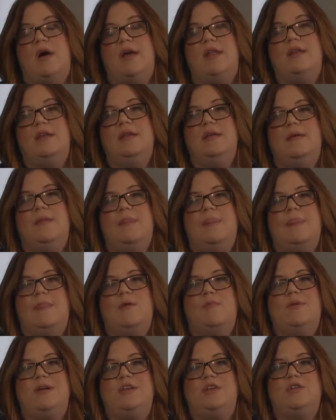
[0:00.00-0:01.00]
One,
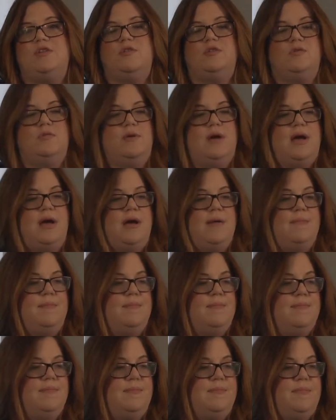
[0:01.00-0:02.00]
we do um,
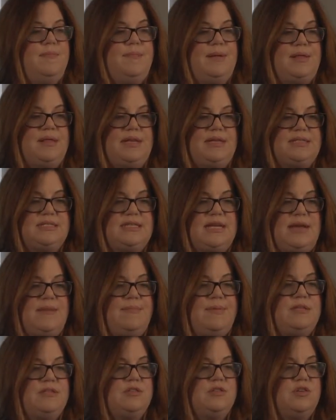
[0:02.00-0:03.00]
billing
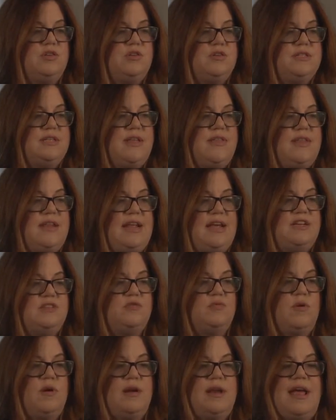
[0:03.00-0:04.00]
statements. So you see the
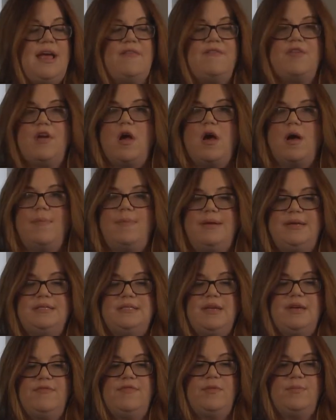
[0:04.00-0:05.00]
next one, have
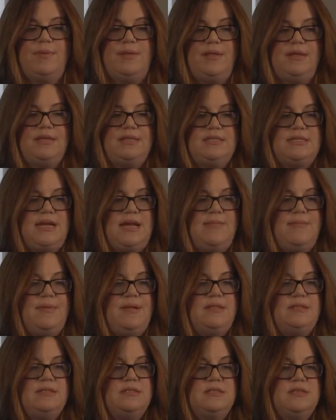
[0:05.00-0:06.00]
copies of your billing
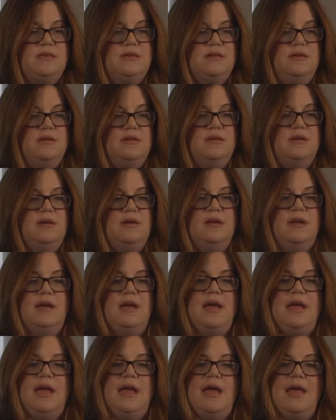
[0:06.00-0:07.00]
statements.
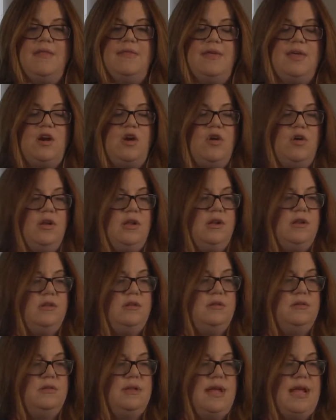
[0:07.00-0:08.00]
And then our
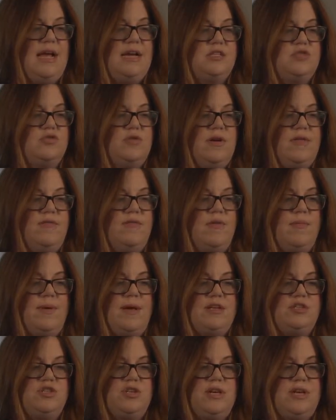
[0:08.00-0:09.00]
little extra
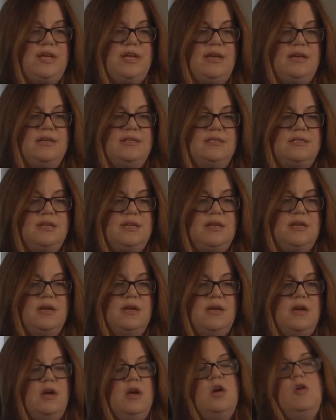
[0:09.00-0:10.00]
information is
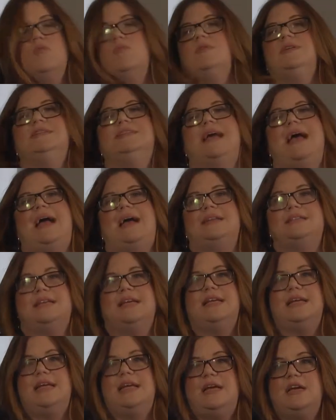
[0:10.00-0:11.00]
redact
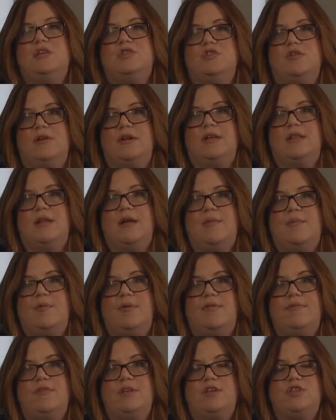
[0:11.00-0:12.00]
any attorney-client
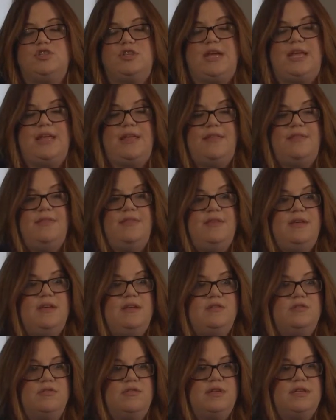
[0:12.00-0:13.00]
privilege in the
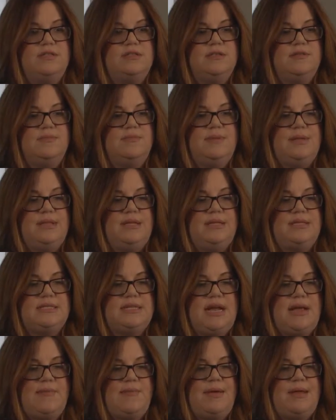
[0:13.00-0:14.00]
attorney's billing
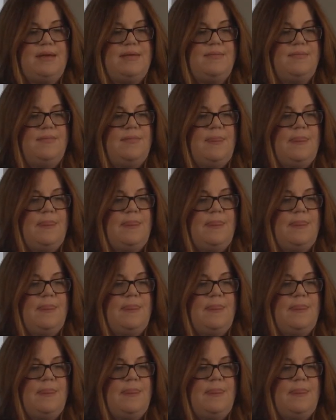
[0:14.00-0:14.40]
statement